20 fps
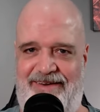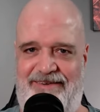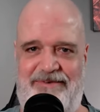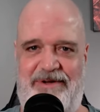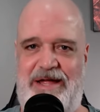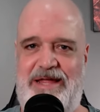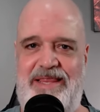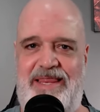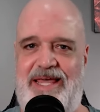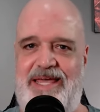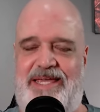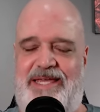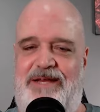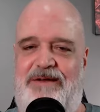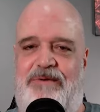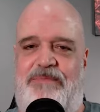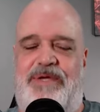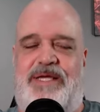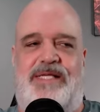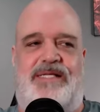Right? Like, you know,
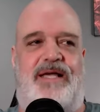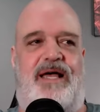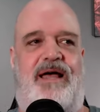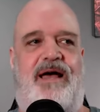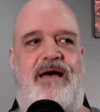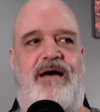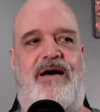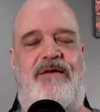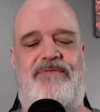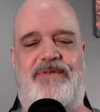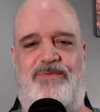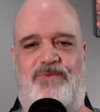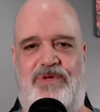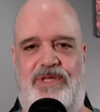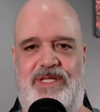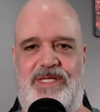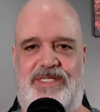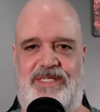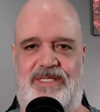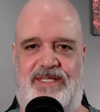because I often will
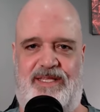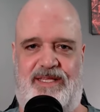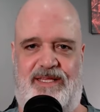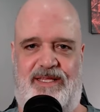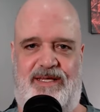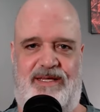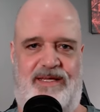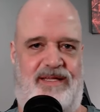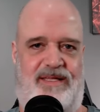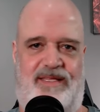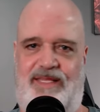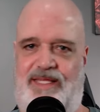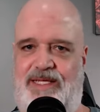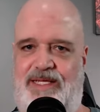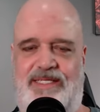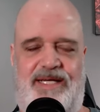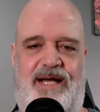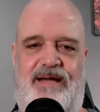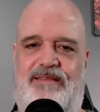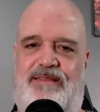listen to the
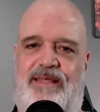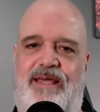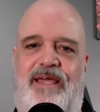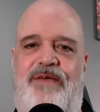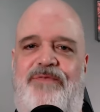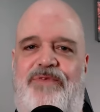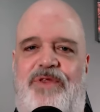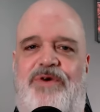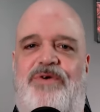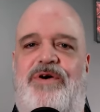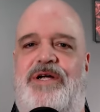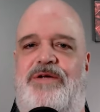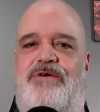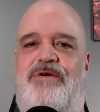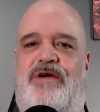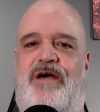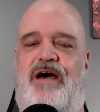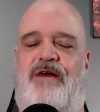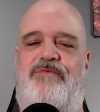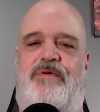entire thing, even though I don't
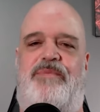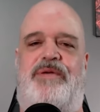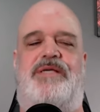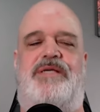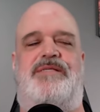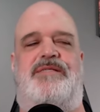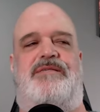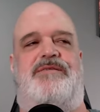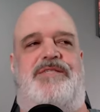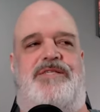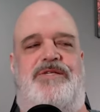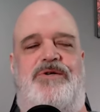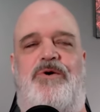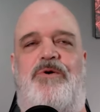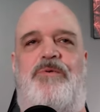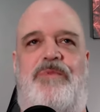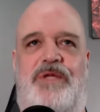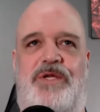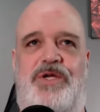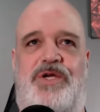cover it, because there's
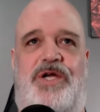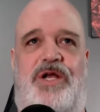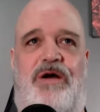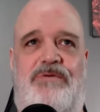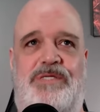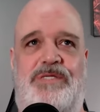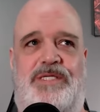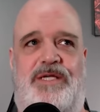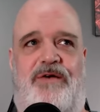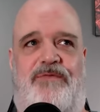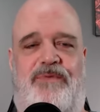so, you can always tell from